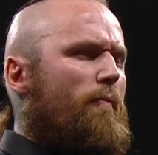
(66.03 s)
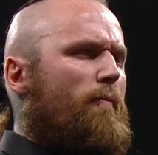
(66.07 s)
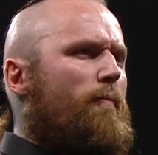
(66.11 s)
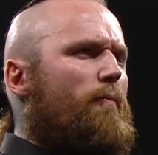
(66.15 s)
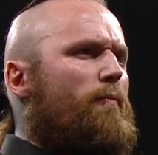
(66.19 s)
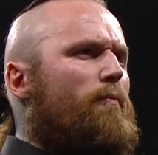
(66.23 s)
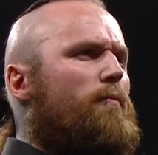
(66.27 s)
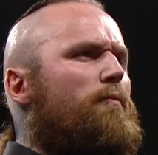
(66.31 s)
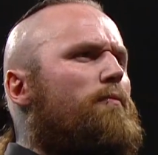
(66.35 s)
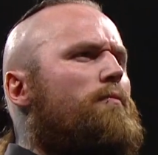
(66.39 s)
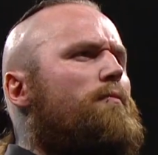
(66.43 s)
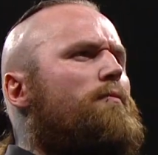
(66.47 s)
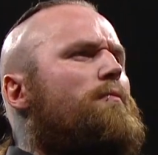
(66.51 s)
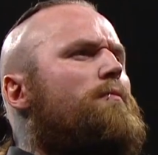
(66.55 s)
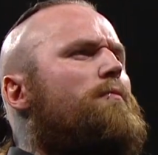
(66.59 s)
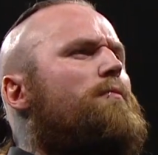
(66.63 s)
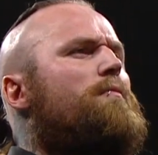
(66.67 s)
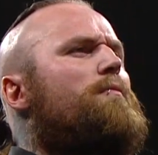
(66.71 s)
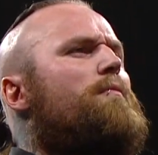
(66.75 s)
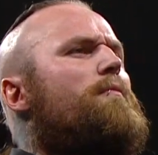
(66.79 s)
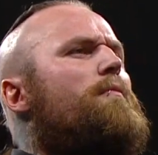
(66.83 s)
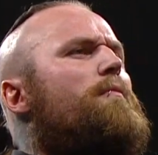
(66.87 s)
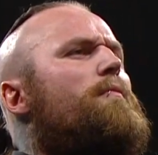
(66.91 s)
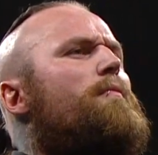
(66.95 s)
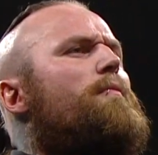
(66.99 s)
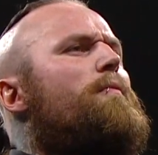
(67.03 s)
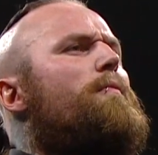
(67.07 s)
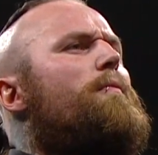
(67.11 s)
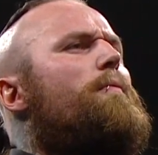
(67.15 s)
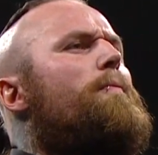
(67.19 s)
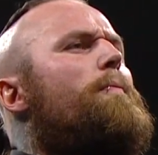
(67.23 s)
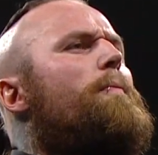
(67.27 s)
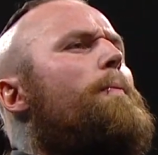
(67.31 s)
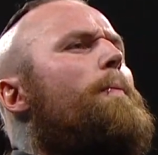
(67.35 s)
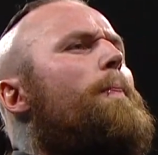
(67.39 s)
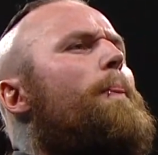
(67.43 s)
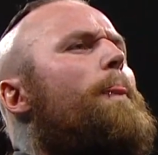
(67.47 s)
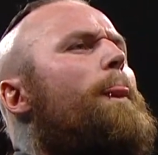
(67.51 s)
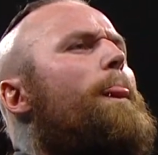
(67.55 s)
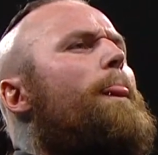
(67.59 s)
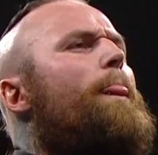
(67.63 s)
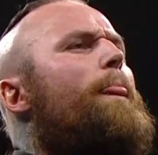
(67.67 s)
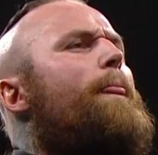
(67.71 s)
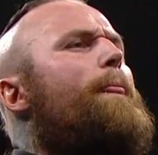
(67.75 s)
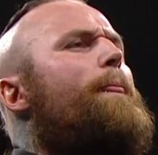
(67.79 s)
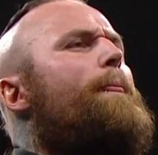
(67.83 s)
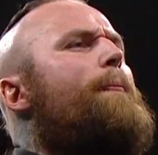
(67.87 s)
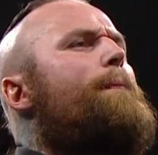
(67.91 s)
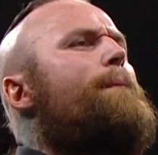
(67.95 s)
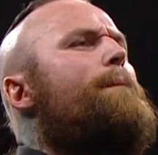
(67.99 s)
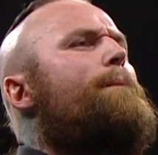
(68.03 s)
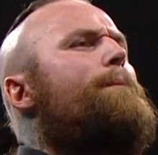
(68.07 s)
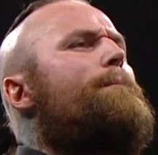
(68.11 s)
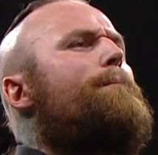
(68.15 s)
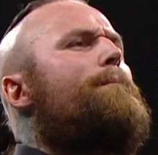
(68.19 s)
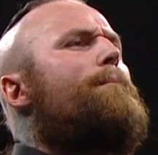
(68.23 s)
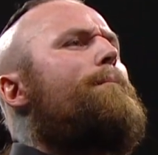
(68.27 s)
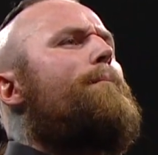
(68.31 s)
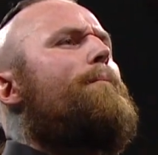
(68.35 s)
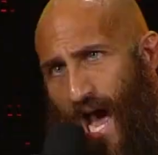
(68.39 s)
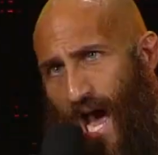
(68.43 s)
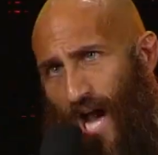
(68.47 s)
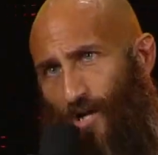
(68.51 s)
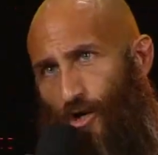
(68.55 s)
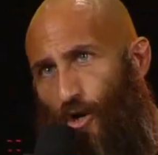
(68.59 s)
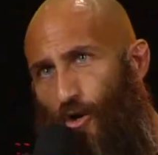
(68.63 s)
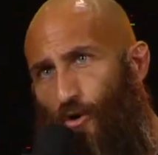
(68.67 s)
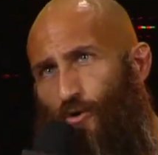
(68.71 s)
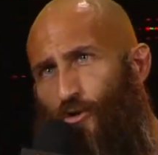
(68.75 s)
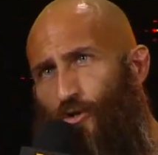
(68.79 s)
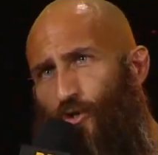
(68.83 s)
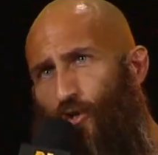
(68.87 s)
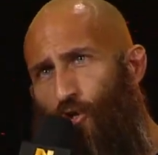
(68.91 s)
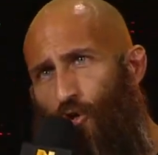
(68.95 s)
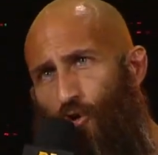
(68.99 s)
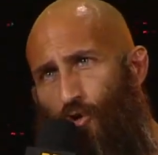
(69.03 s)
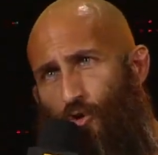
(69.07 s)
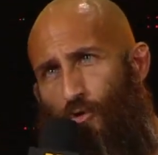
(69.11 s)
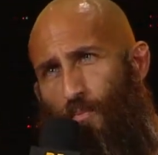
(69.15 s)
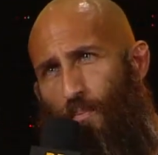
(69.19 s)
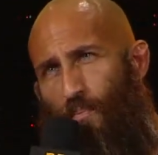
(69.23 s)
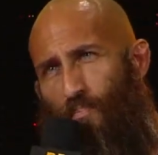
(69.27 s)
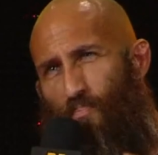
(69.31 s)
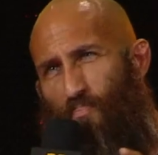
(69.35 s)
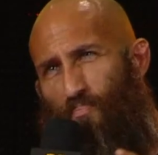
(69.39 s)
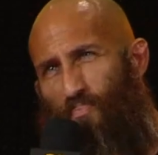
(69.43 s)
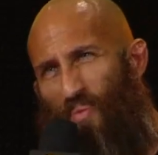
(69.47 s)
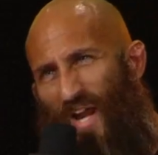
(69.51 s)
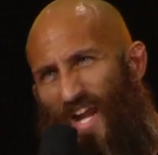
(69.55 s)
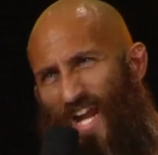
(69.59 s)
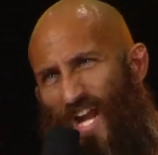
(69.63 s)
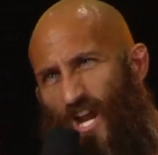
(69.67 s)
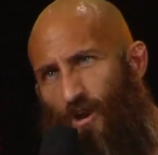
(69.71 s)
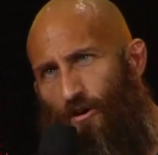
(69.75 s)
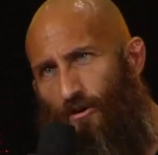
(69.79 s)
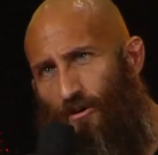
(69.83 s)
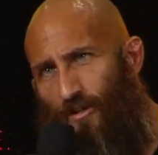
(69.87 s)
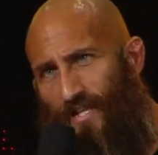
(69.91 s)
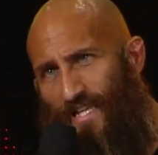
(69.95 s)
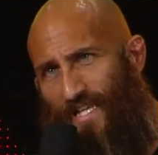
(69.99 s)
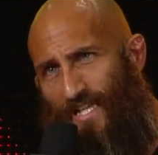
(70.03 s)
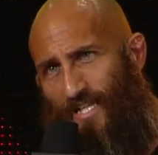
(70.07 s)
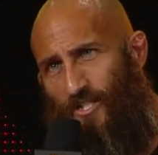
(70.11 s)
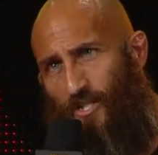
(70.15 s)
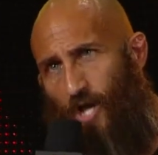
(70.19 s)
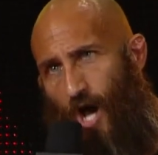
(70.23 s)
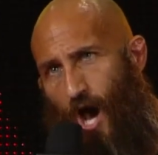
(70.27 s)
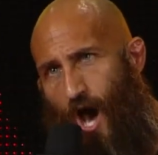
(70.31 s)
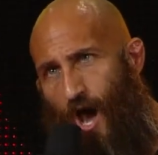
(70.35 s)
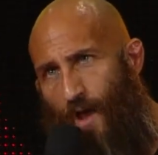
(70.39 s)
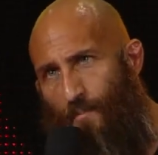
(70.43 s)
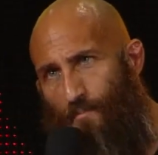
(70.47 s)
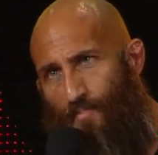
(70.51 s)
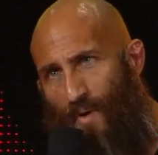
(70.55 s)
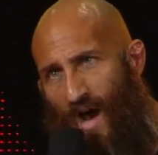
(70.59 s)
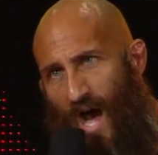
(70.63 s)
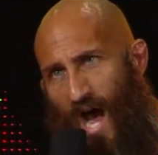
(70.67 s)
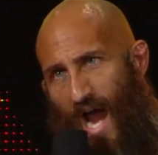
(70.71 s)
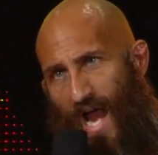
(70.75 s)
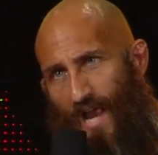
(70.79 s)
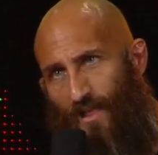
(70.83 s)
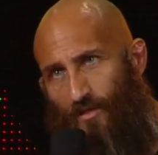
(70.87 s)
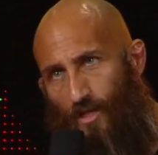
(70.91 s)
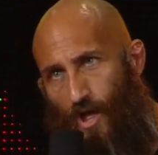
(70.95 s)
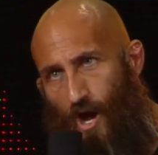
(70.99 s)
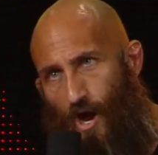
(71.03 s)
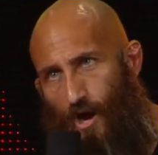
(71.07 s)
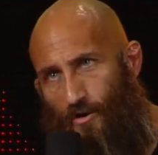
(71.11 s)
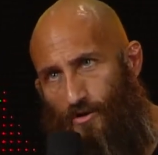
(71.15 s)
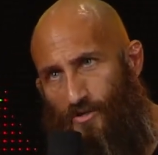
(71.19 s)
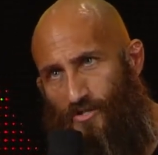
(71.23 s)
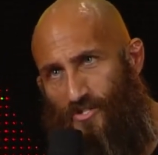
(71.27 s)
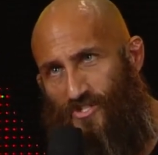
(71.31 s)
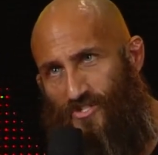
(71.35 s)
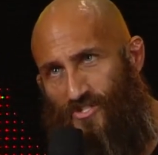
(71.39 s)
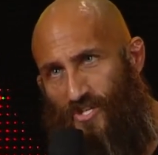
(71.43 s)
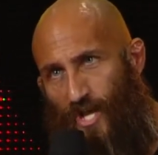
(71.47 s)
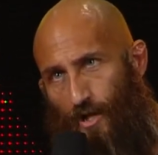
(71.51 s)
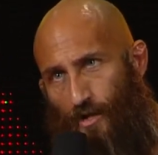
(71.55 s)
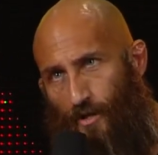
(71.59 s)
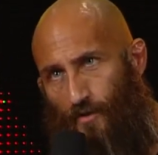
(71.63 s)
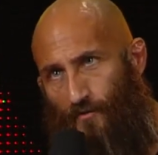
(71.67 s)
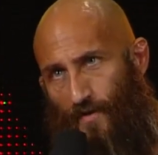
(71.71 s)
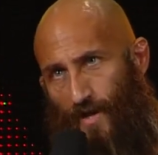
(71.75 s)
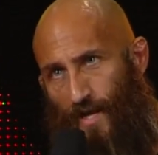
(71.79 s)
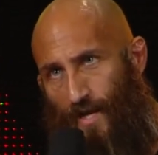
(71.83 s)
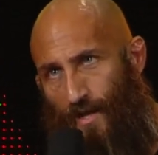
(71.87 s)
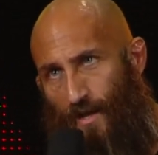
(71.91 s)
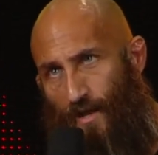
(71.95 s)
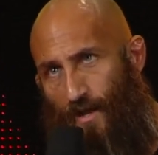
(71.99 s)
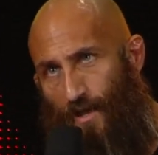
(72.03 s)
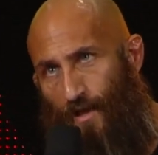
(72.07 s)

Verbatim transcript: further than TakeOver Chicago. You barely got by Lars Sullivan.